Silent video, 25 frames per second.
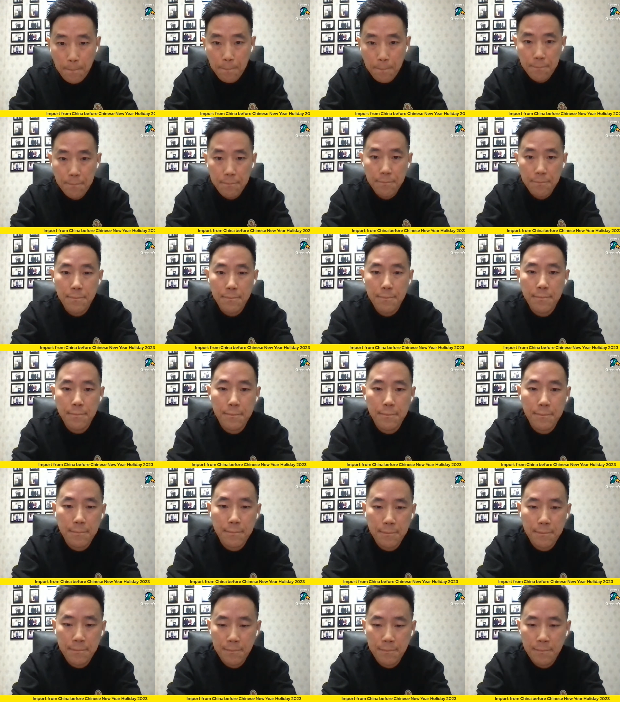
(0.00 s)

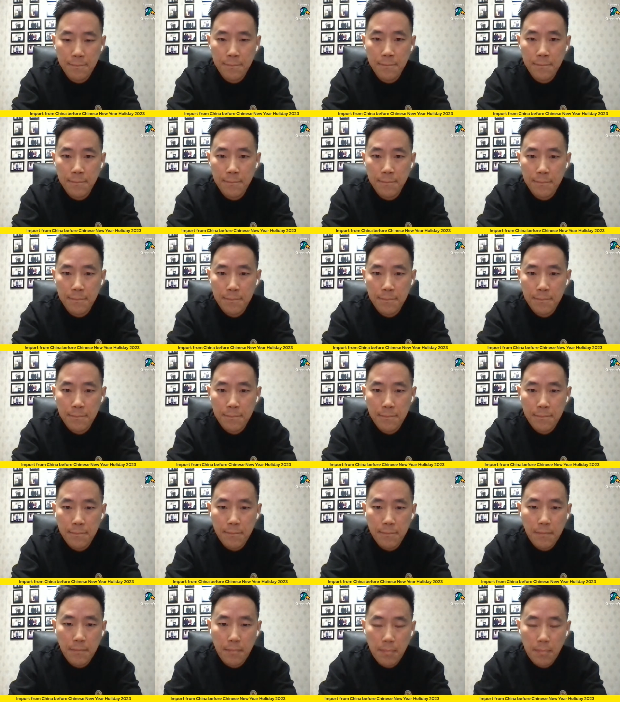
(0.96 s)

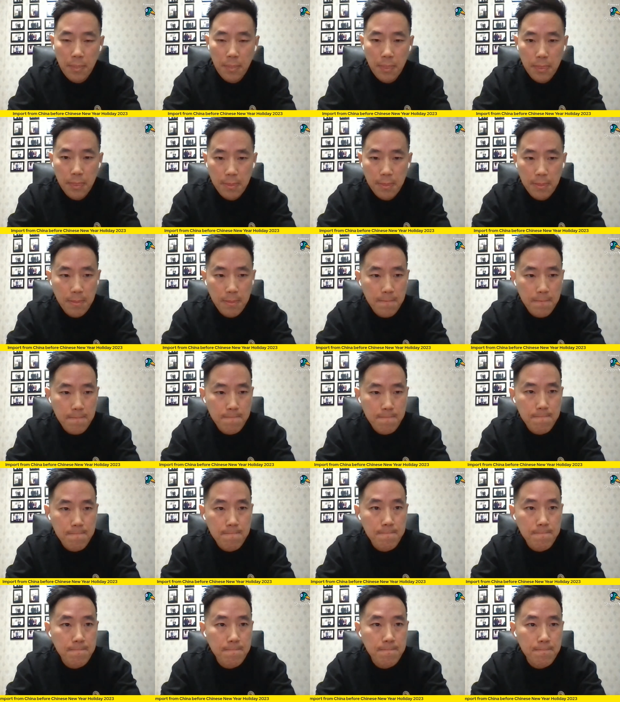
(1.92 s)

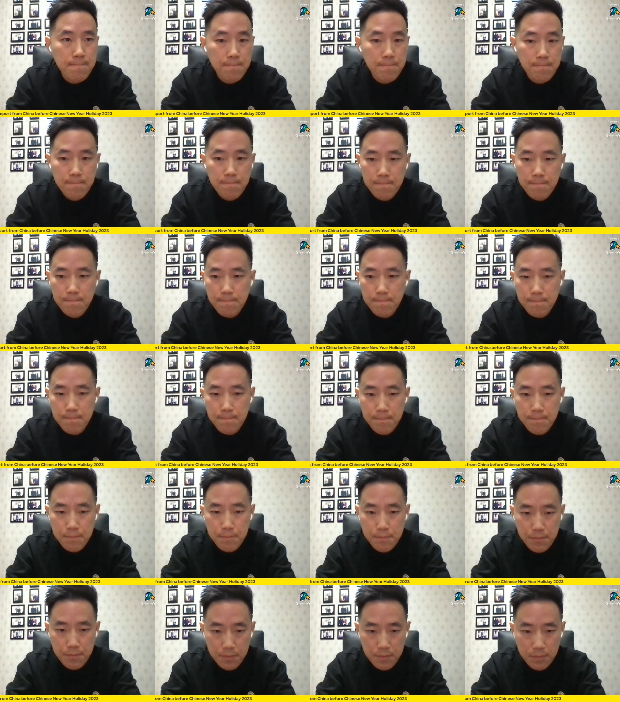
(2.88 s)

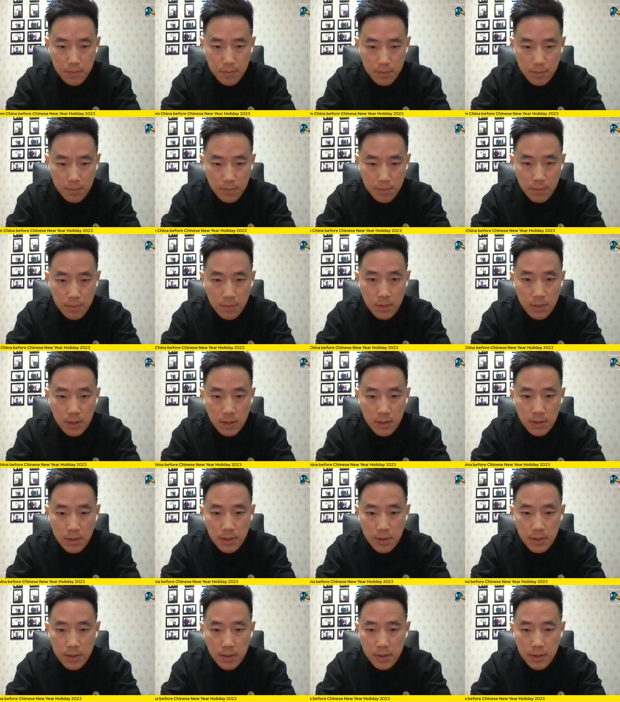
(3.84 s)

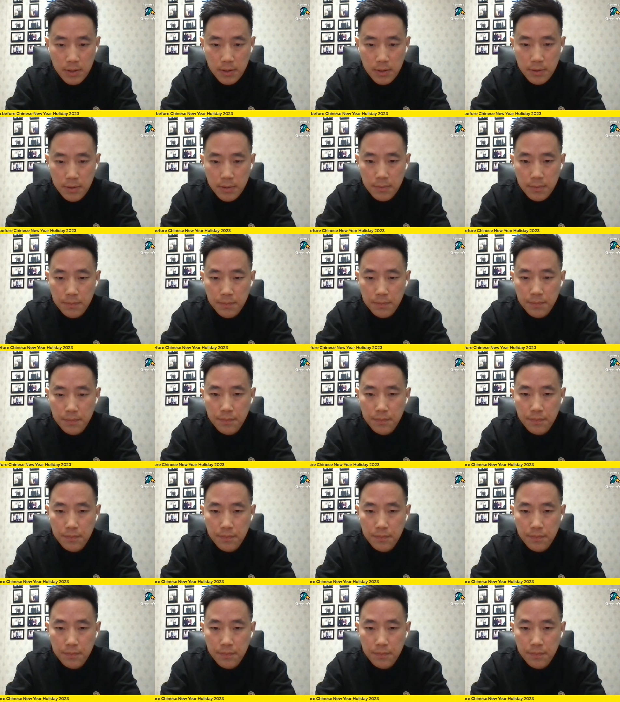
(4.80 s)
Nothing is said.